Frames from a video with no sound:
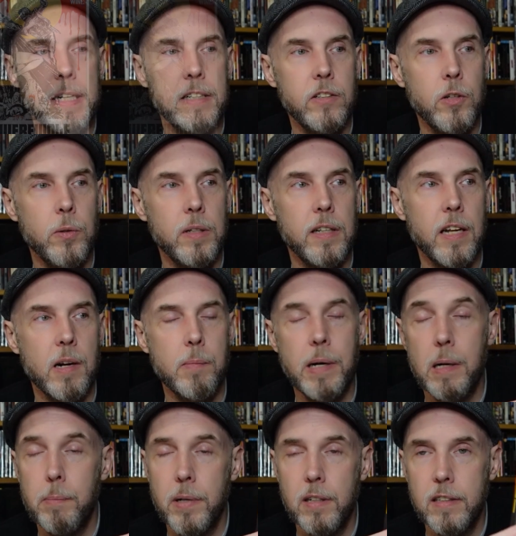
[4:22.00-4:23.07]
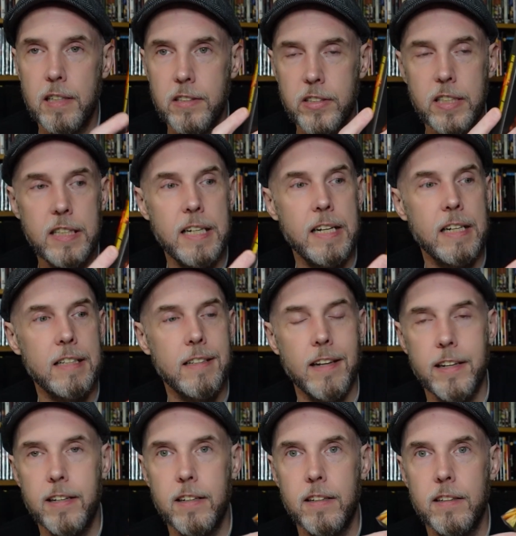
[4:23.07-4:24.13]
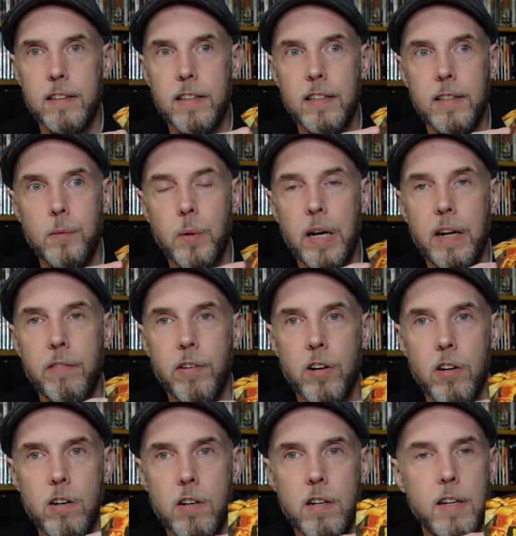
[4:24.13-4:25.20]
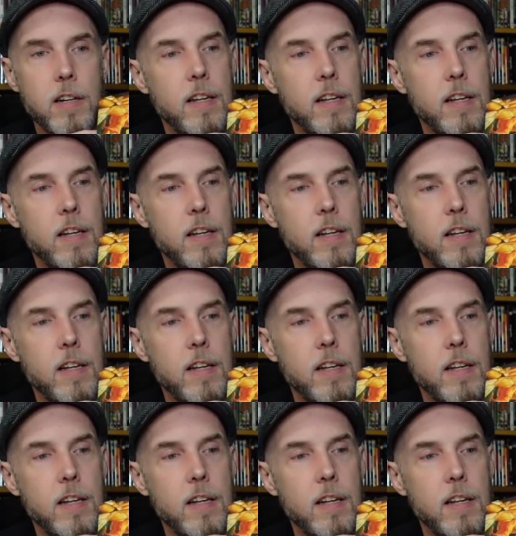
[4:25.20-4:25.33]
I know a lot about Paul Naschy, and I like uh, what I've heard.